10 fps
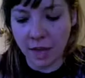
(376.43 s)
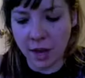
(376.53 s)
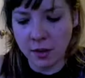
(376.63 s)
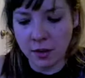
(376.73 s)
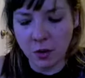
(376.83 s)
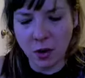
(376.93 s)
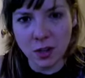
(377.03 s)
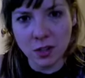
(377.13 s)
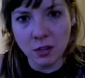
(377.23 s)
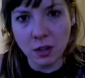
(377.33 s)
And the
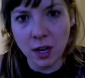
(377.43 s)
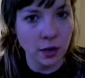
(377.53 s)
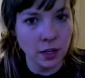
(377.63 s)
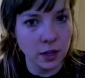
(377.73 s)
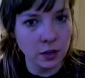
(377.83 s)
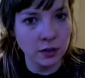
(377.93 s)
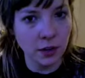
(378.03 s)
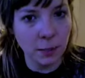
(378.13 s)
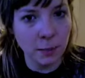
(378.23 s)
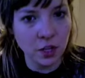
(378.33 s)
gorgonzola, I didn't use
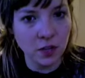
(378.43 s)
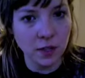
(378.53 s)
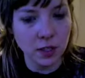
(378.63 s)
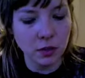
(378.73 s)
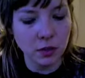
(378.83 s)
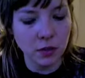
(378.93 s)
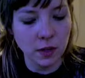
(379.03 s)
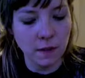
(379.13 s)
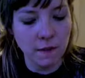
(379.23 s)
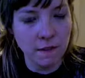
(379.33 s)
very much of it, so it's
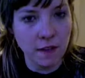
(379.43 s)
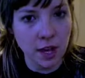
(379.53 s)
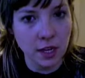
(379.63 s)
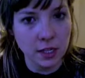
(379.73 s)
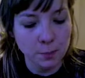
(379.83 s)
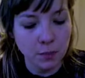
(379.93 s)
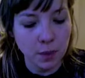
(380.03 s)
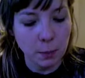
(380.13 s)
very faint.